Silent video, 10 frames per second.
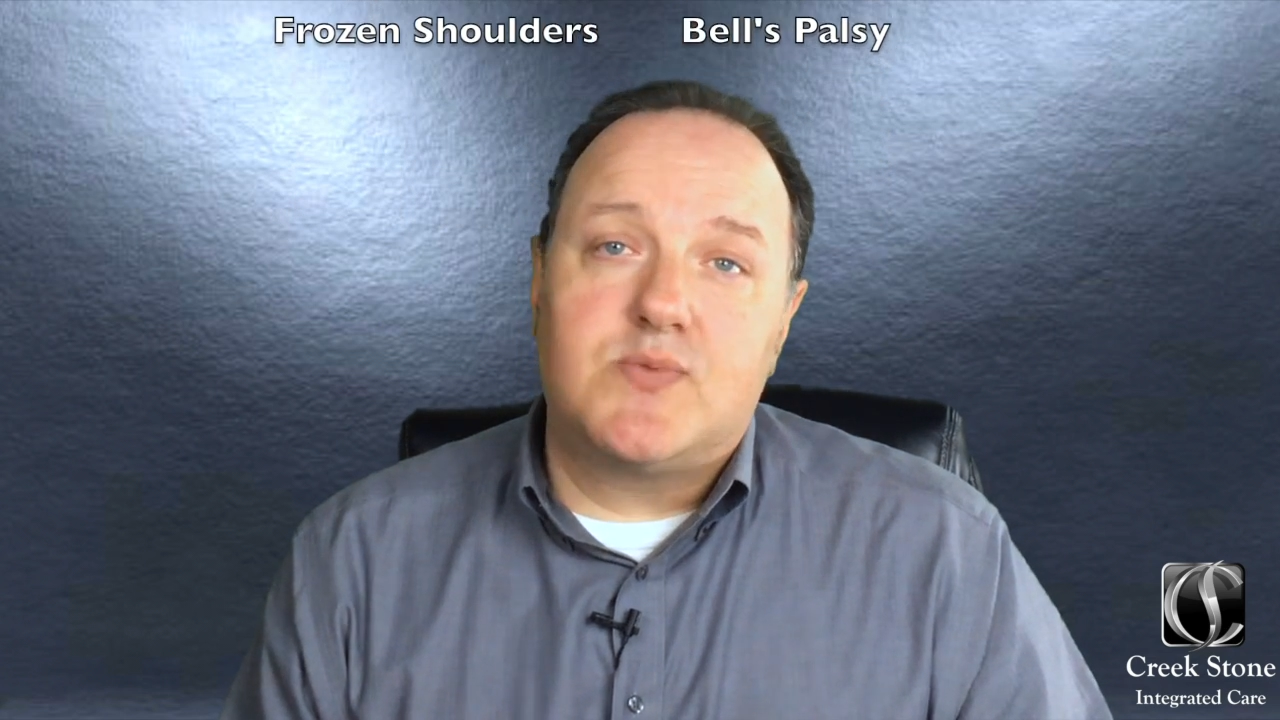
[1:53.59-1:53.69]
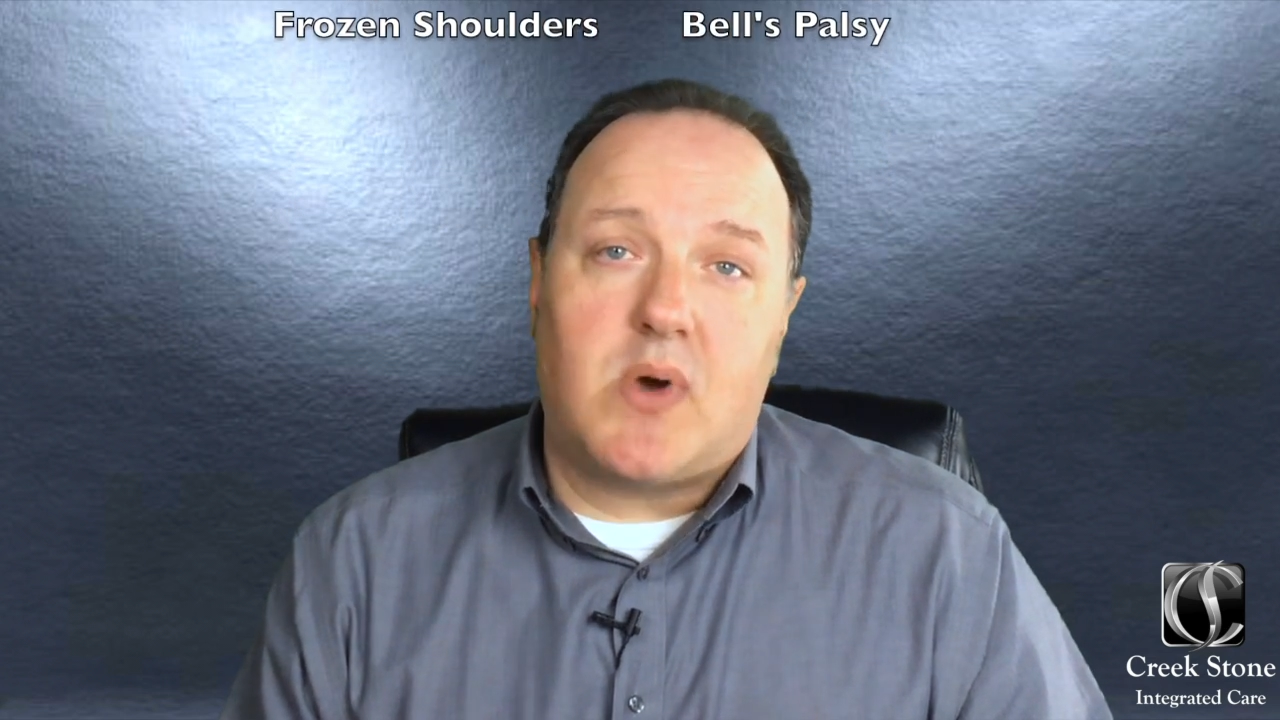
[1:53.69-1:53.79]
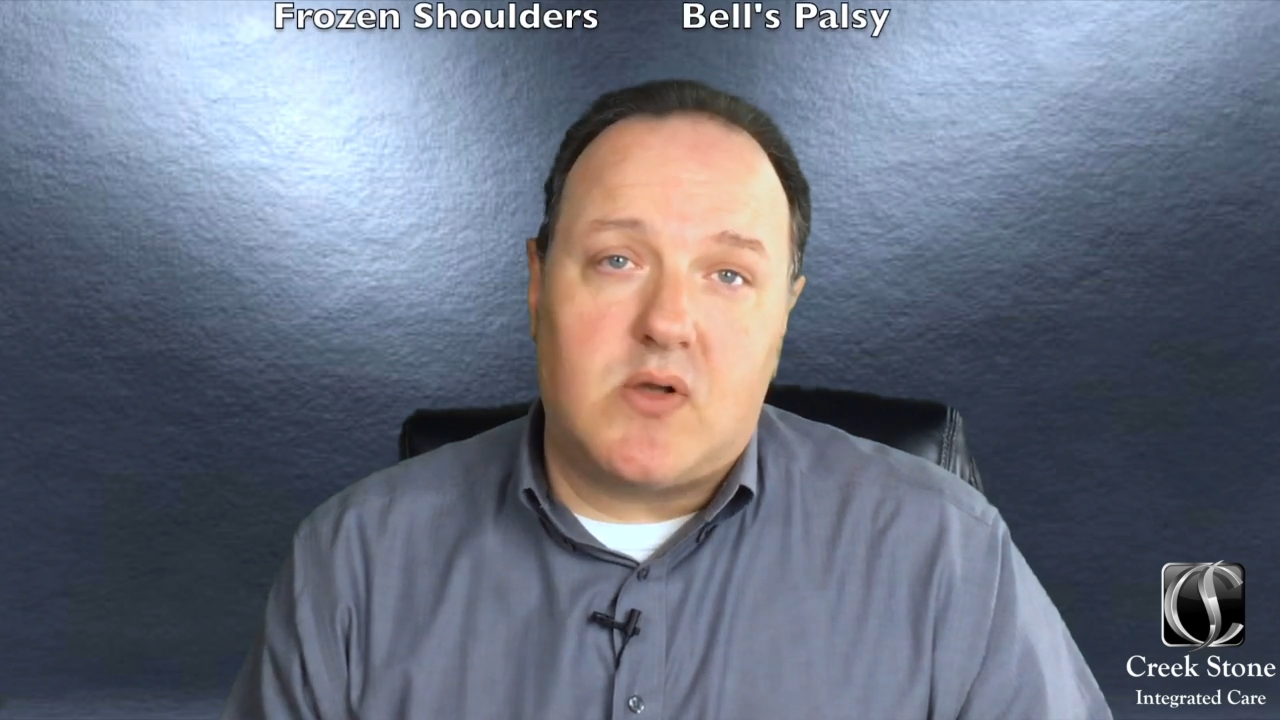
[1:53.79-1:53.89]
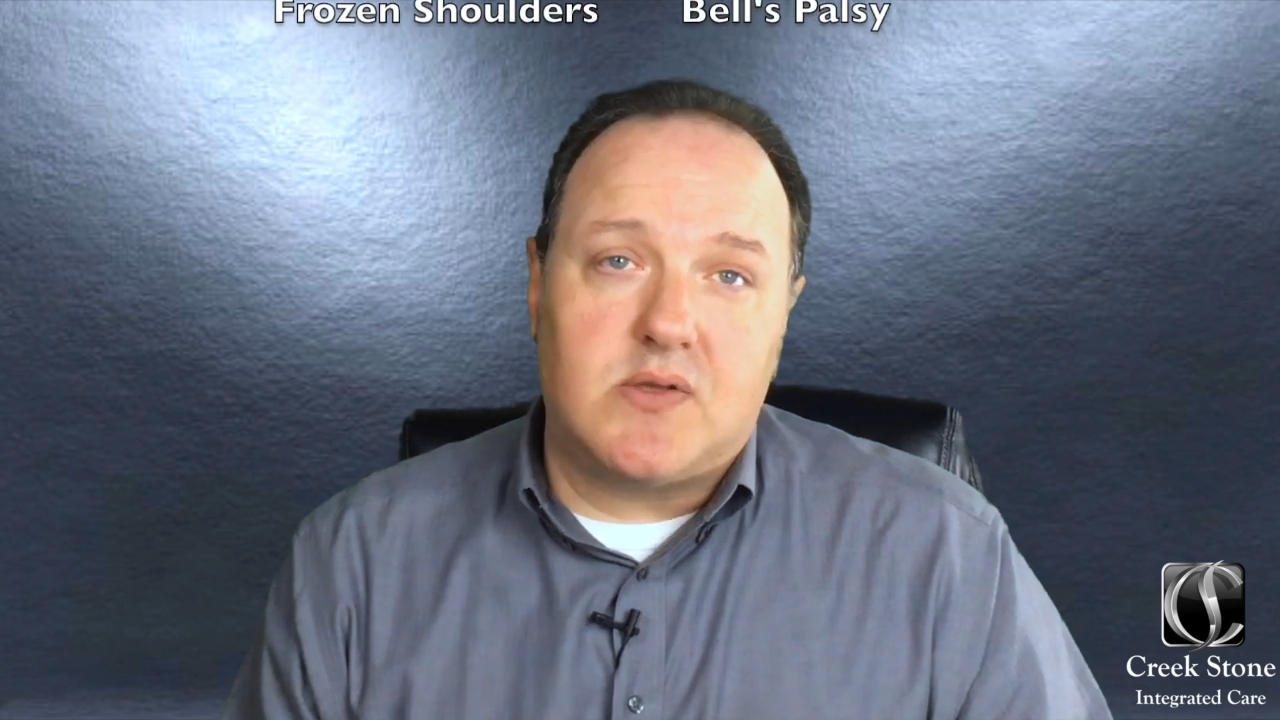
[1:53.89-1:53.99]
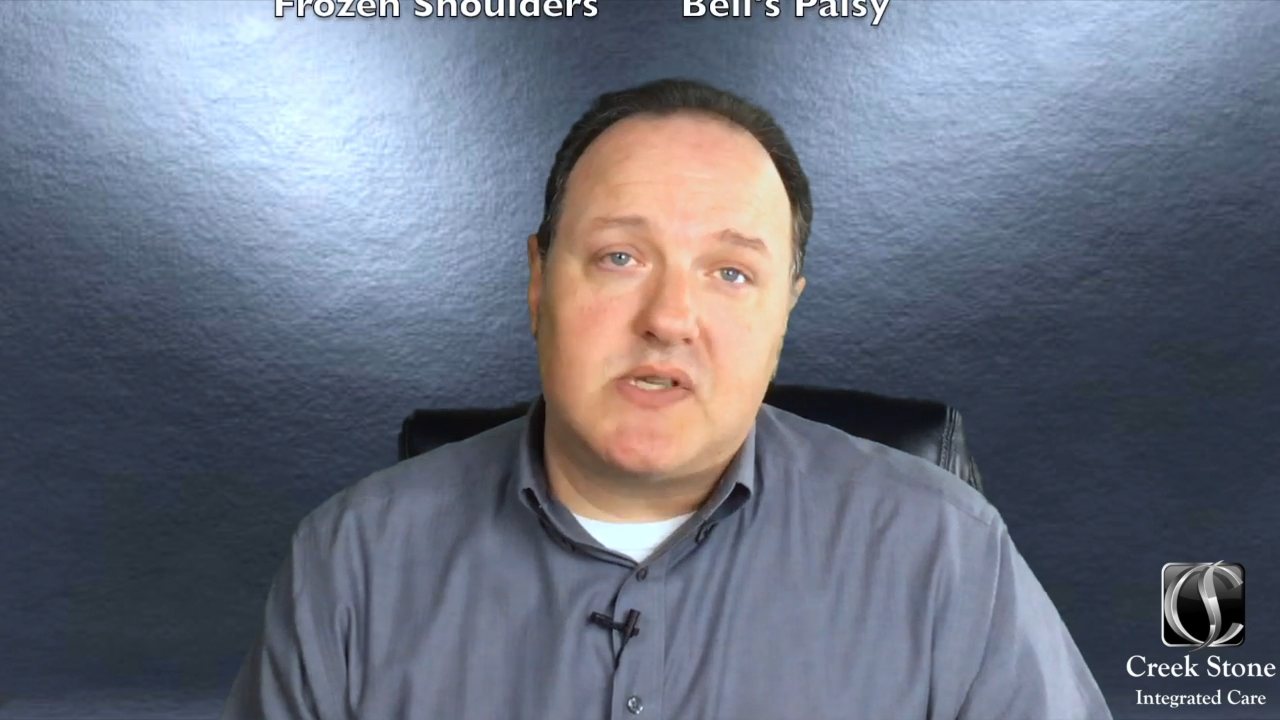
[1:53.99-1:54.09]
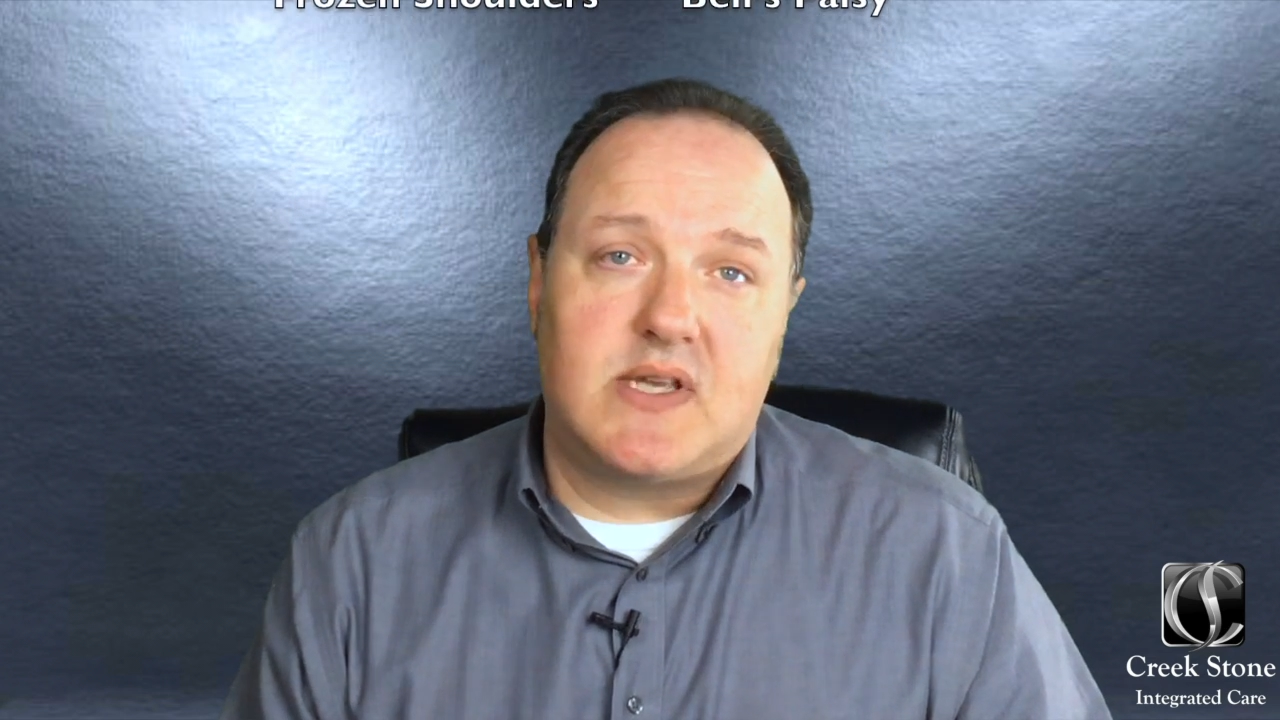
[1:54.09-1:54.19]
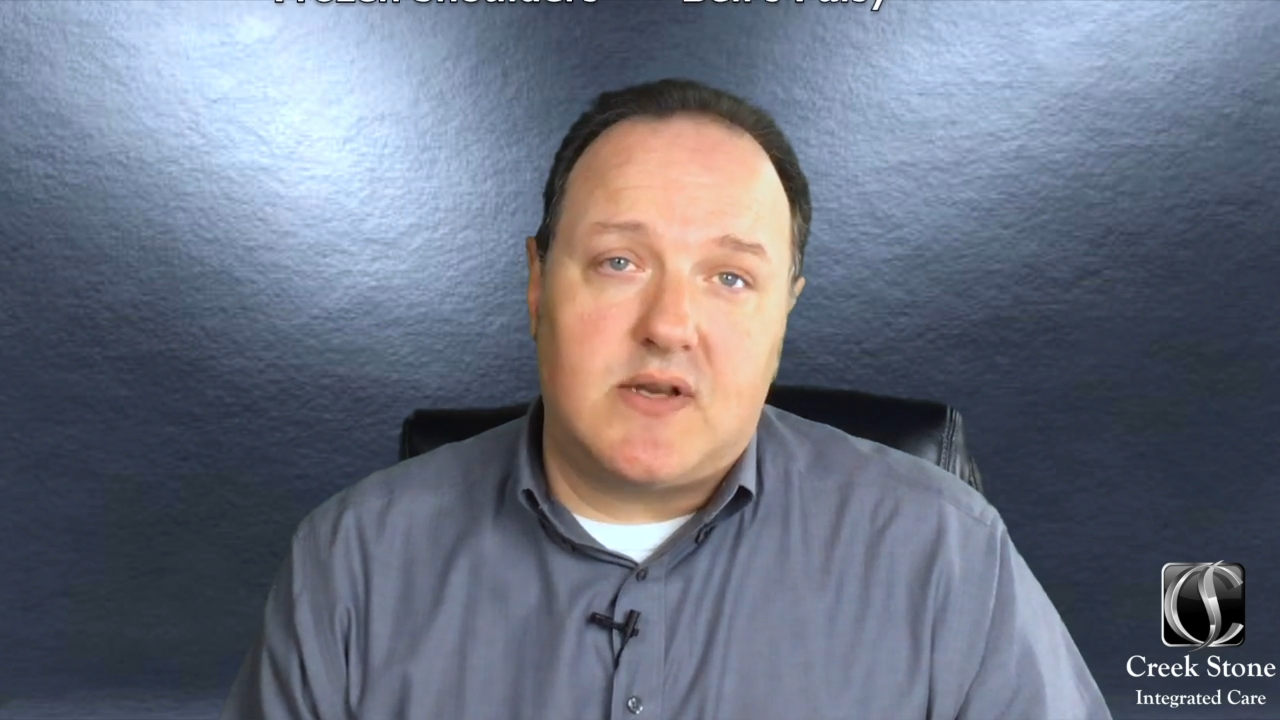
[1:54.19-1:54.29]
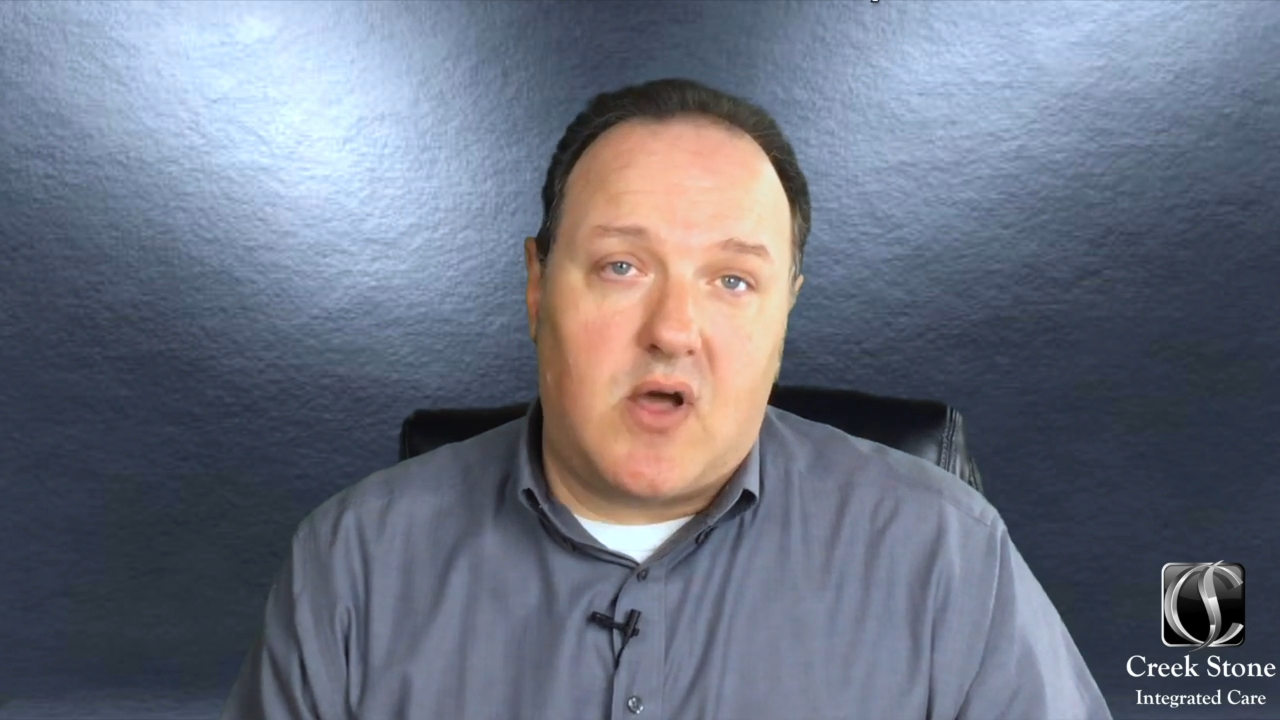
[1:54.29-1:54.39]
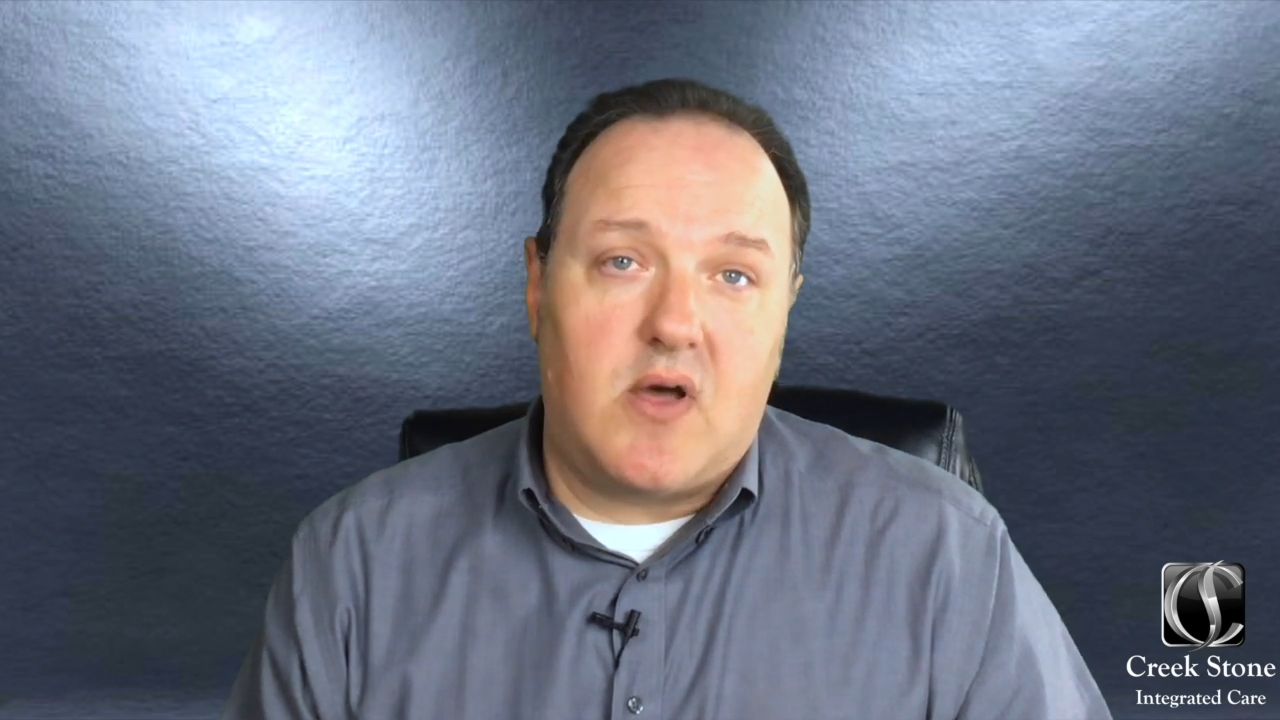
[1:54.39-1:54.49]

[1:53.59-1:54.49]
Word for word: palsy and